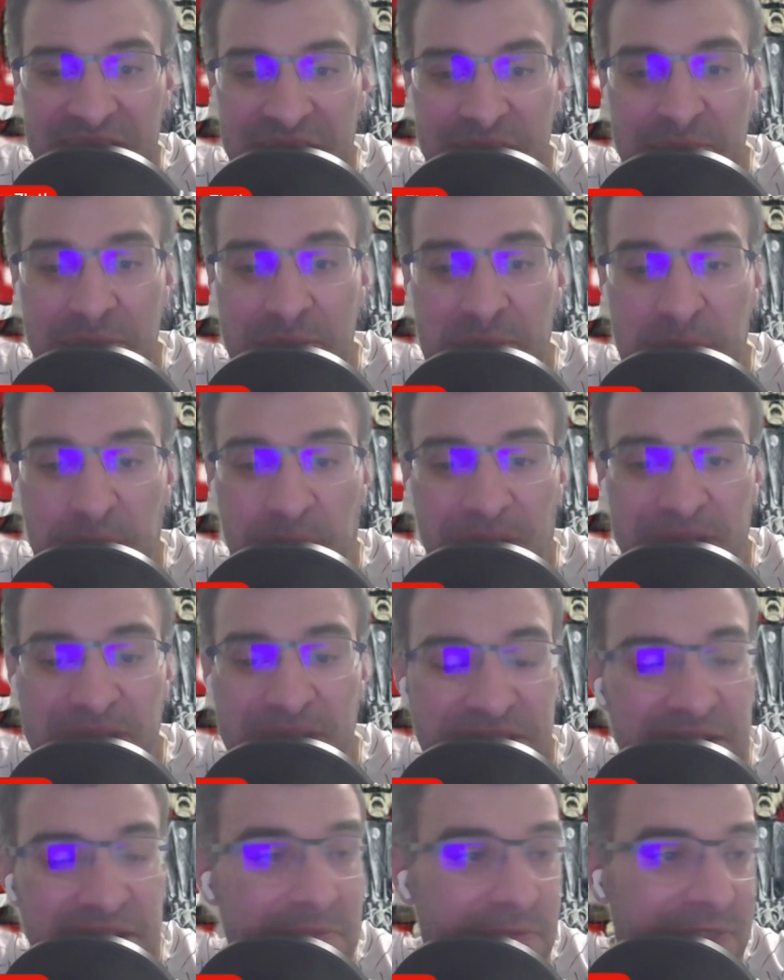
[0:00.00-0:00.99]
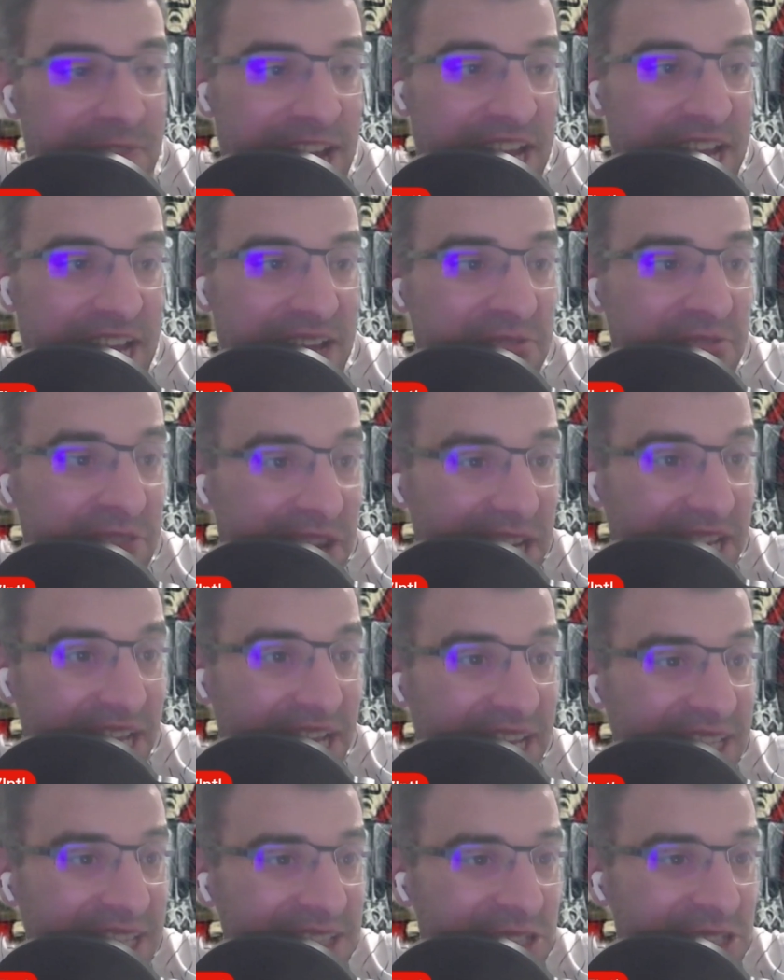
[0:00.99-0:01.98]
Maybe President
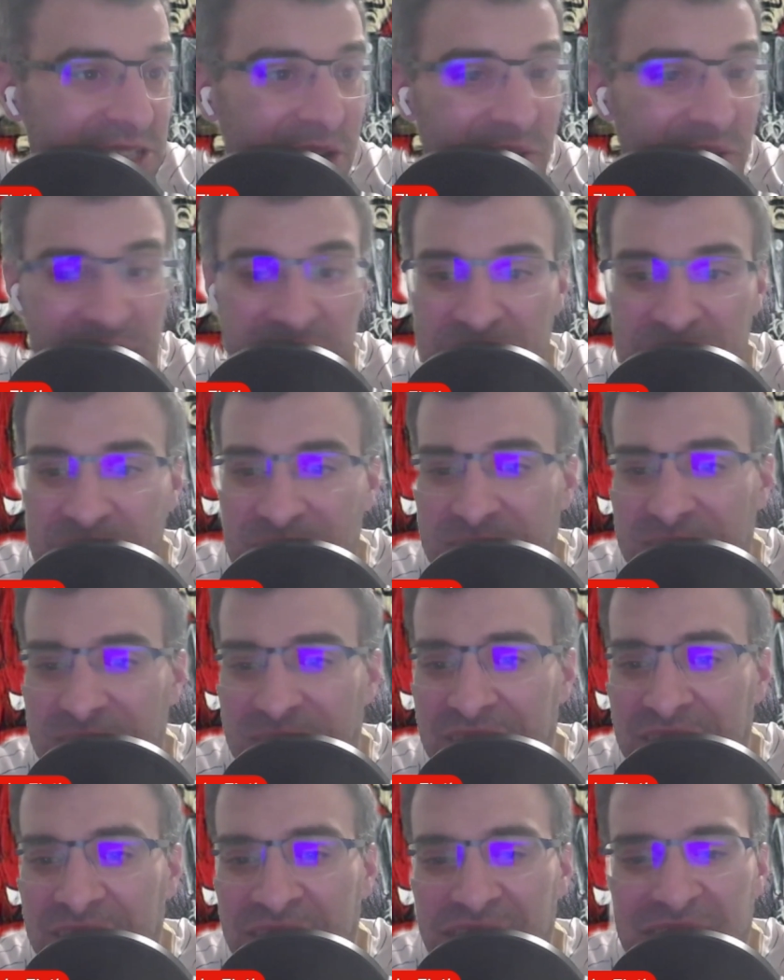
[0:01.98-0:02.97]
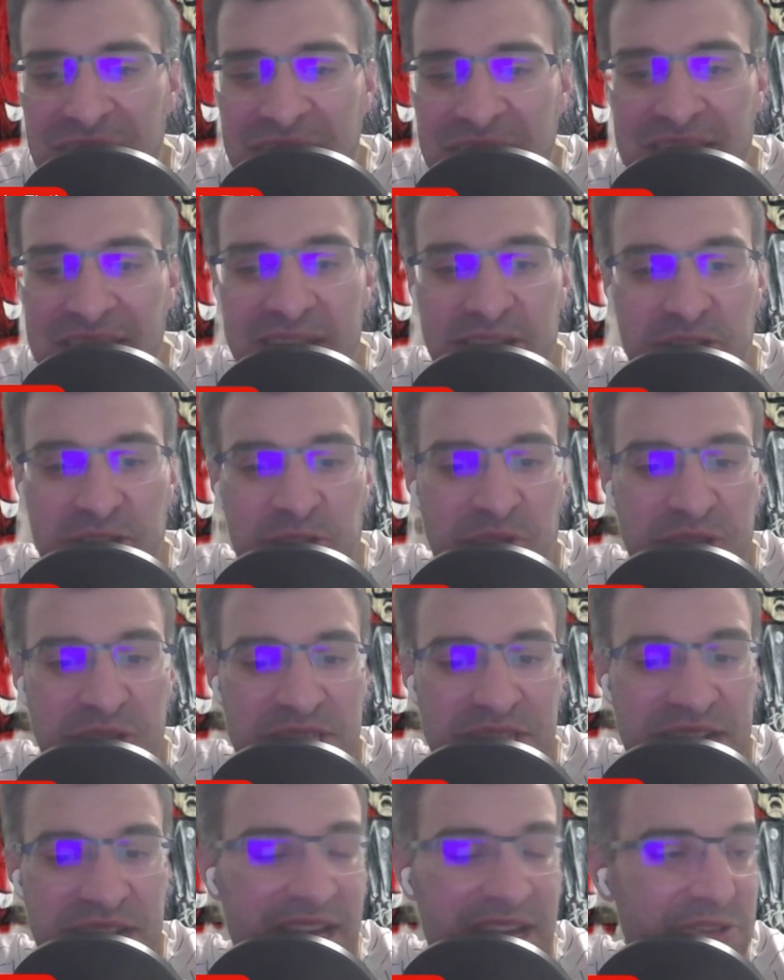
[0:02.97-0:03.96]
Venga is going to let us
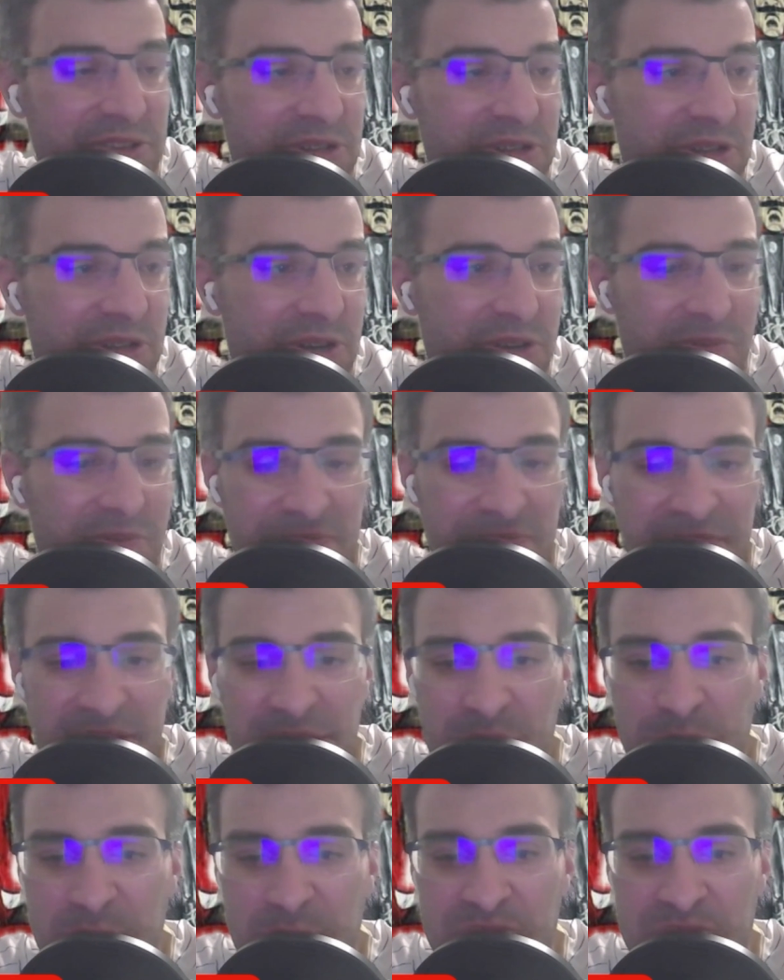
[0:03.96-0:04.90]
rent it out. We've